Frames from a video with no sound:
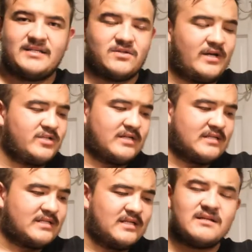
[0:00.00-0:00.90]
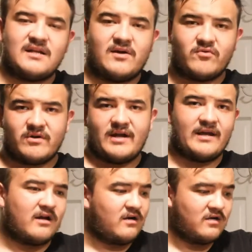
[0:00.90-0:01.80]
so as you can see, now we're at
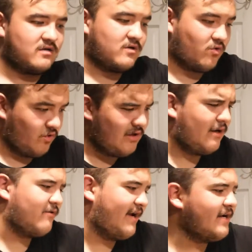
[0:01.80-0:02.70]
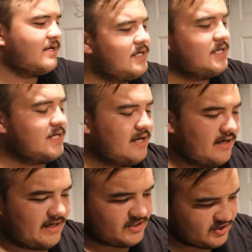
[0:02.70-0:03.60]
our growout rack,
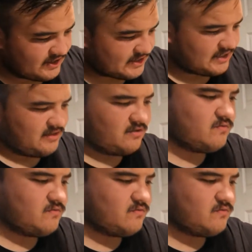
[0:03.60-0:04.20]
and as you can tell,